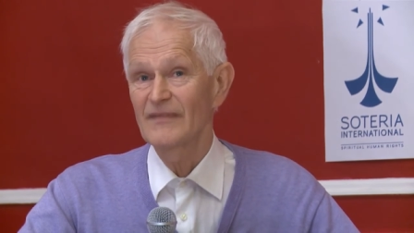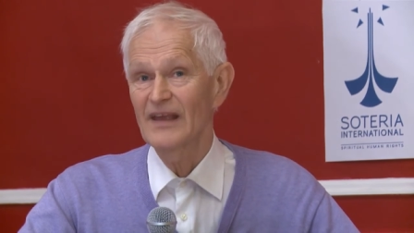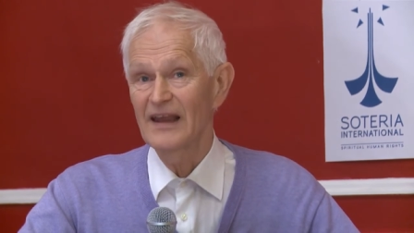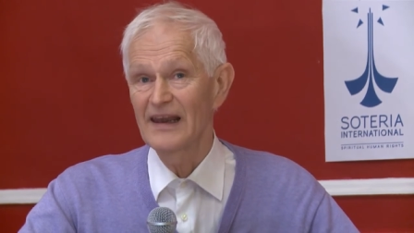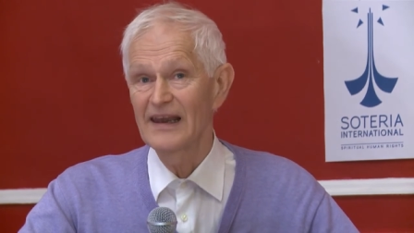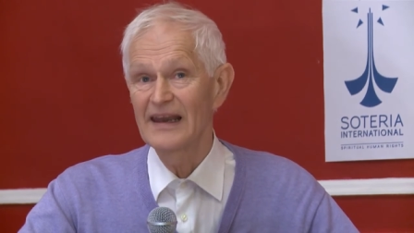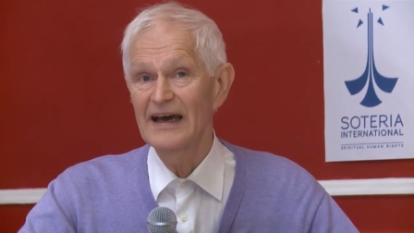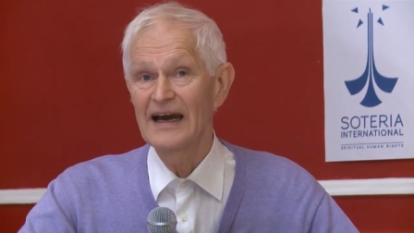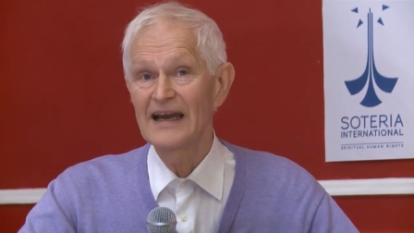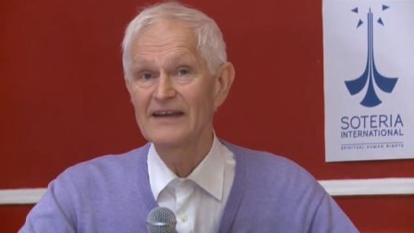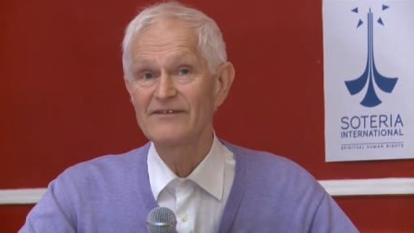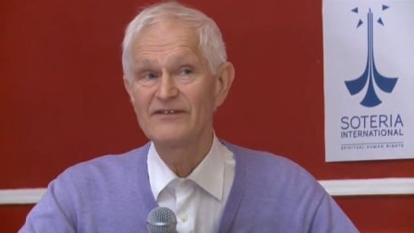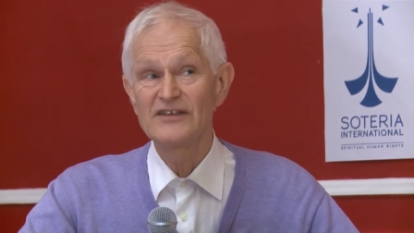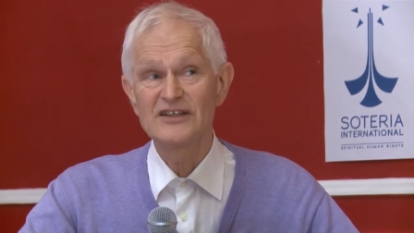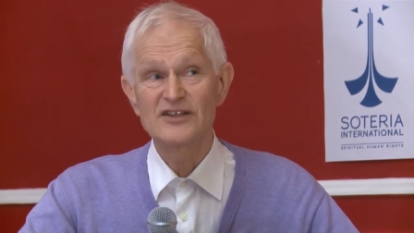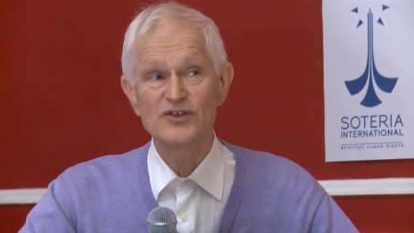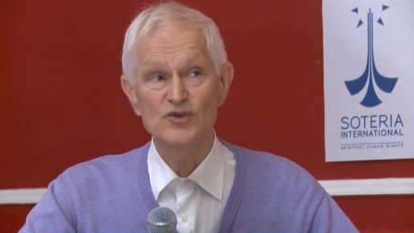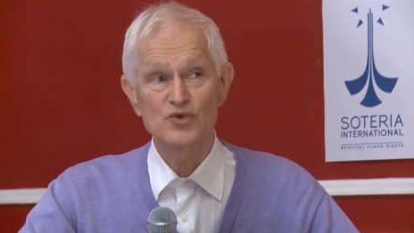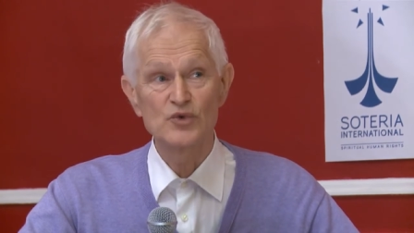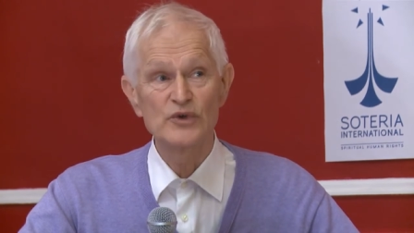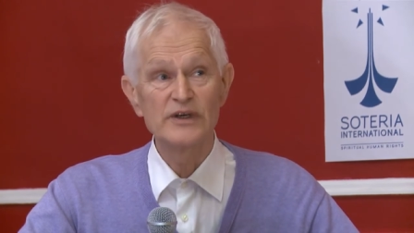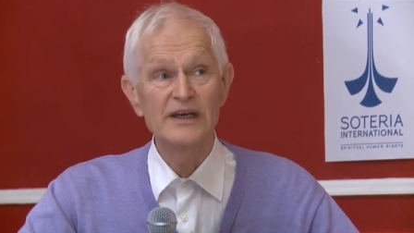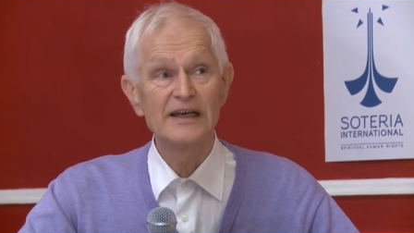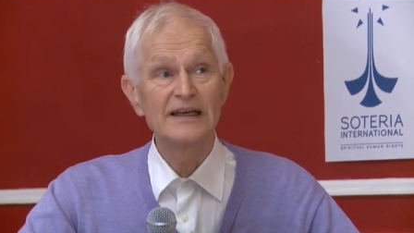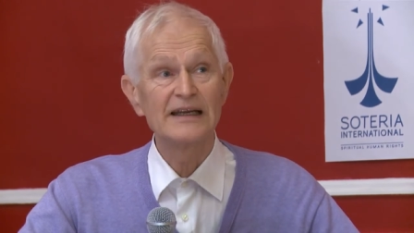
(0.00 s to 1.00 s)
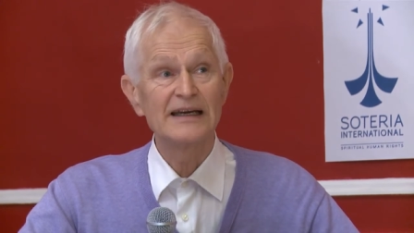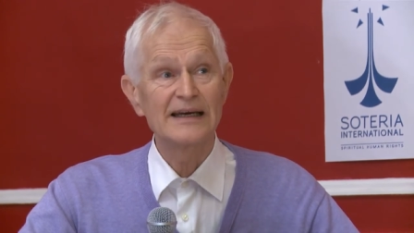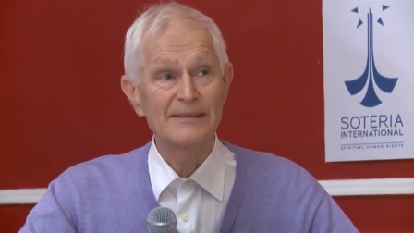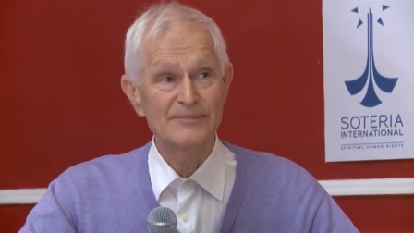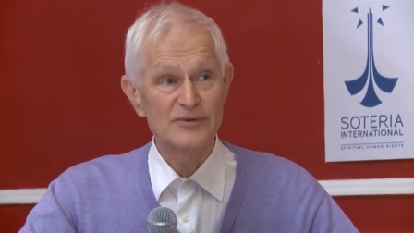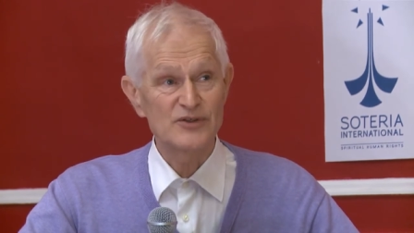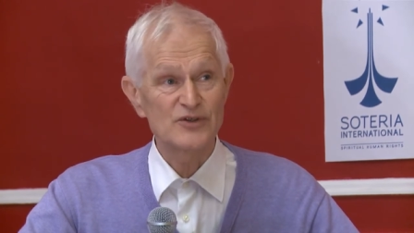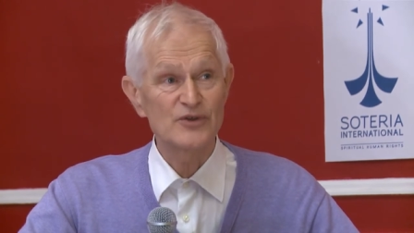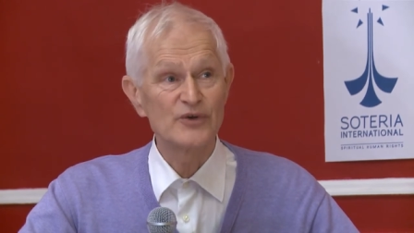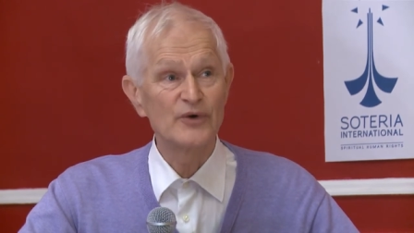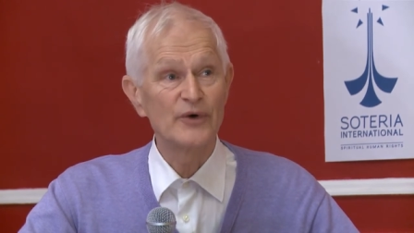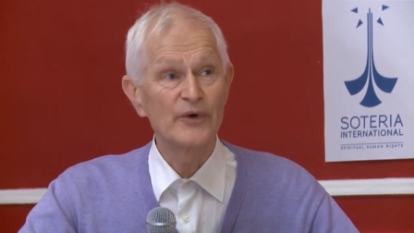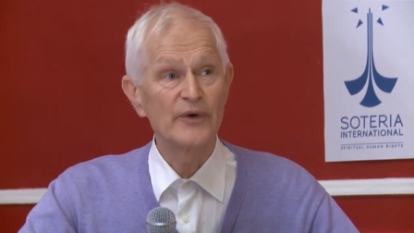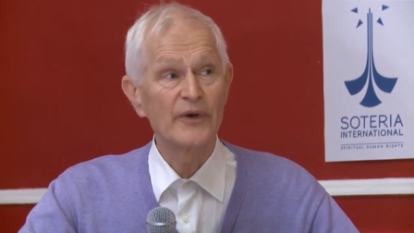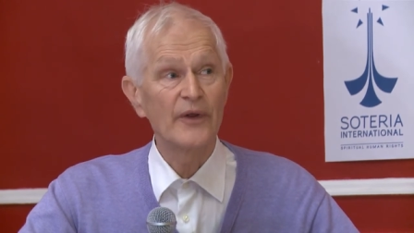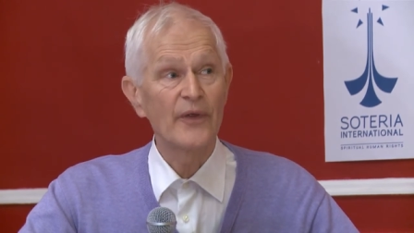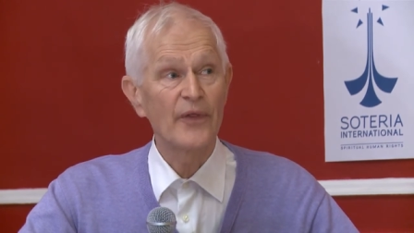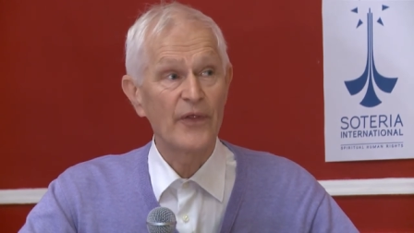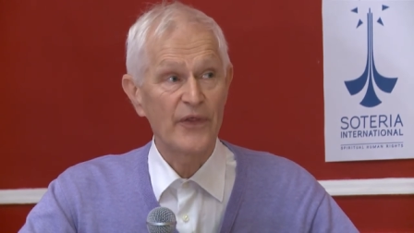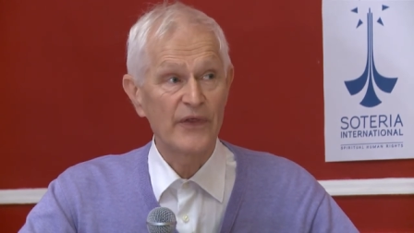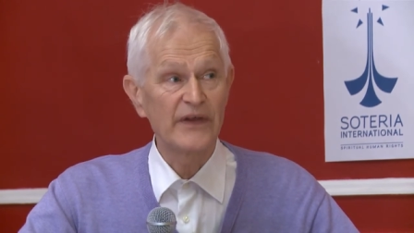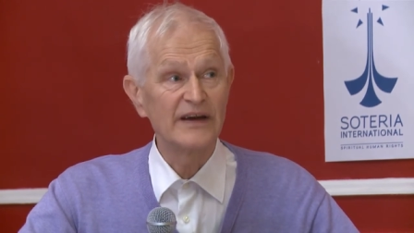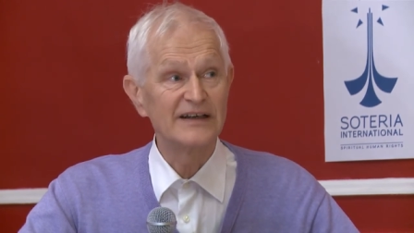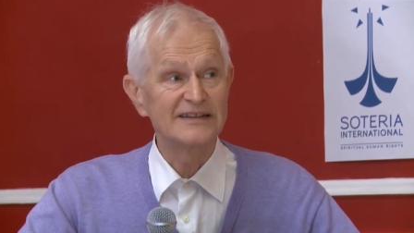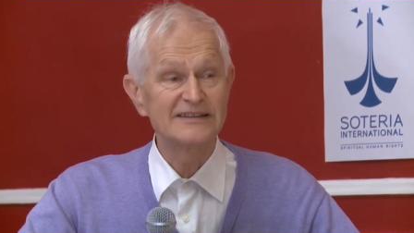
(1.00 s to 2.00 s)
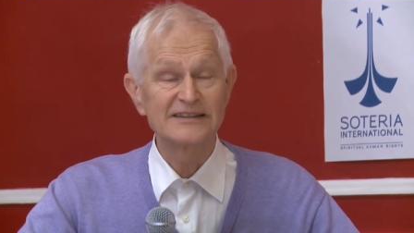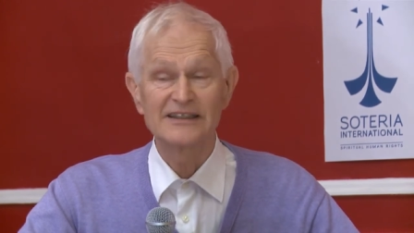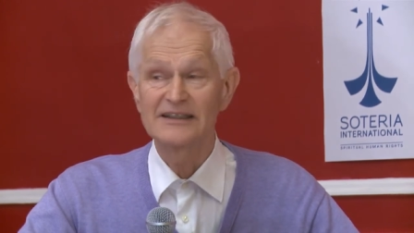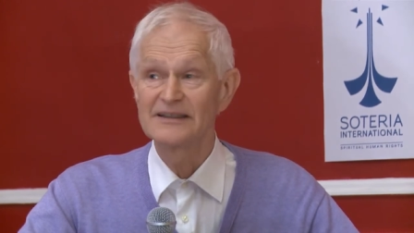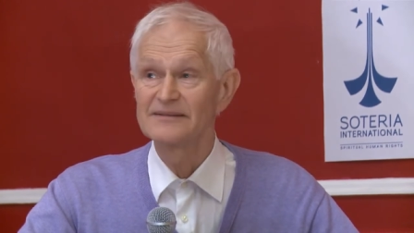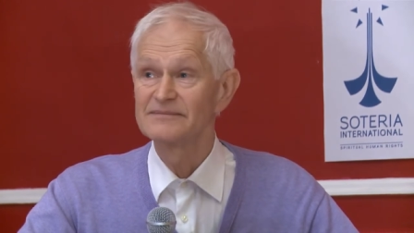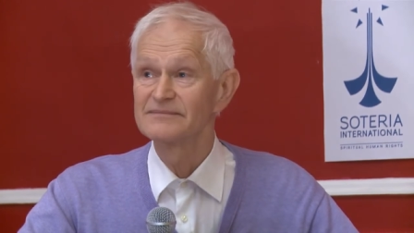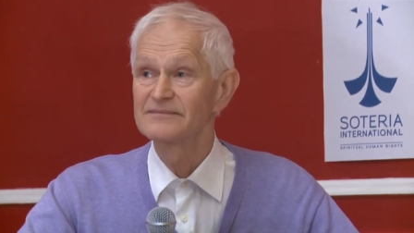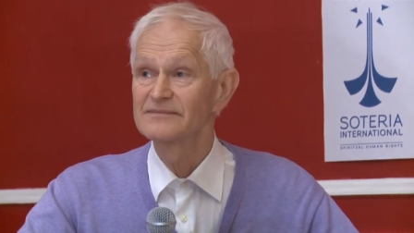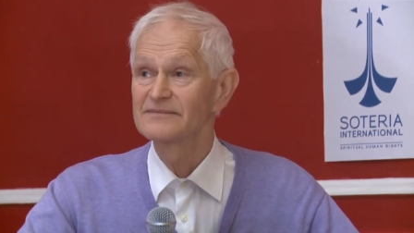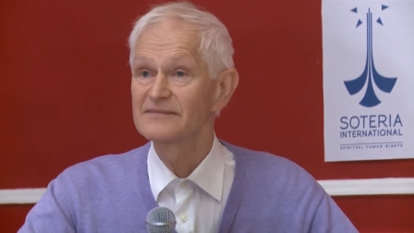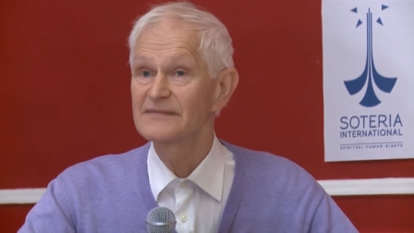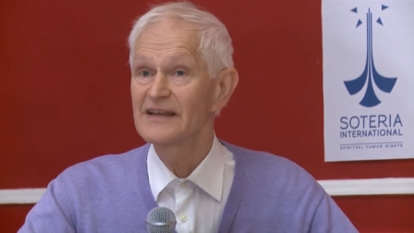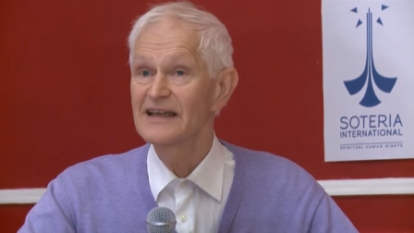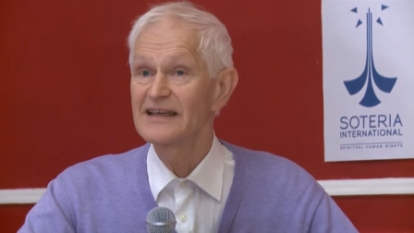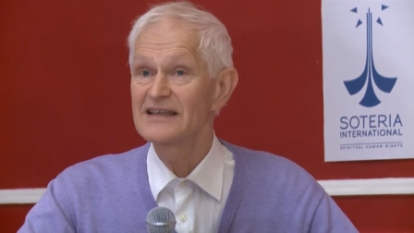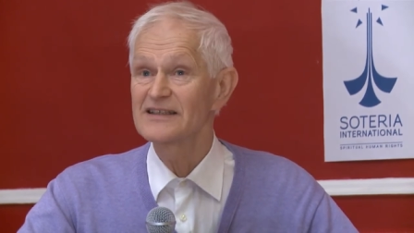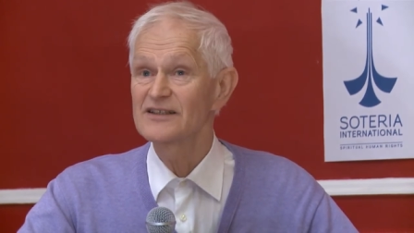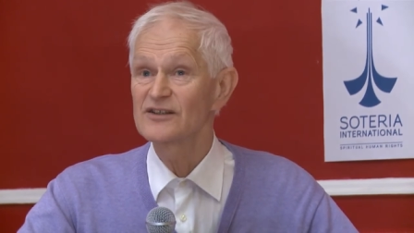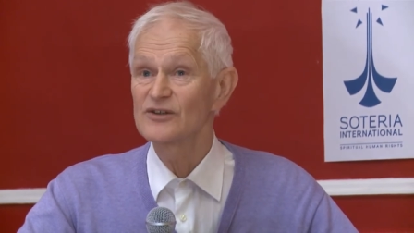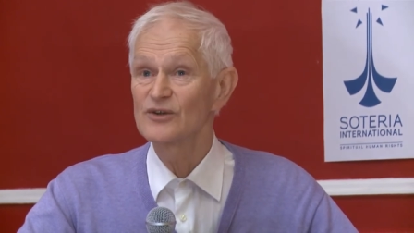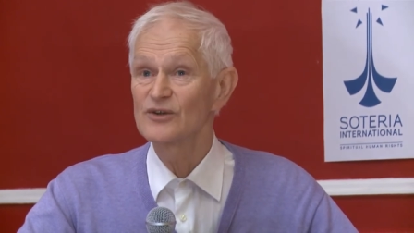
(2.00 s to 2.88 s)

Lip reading: life is really absurd theater. There is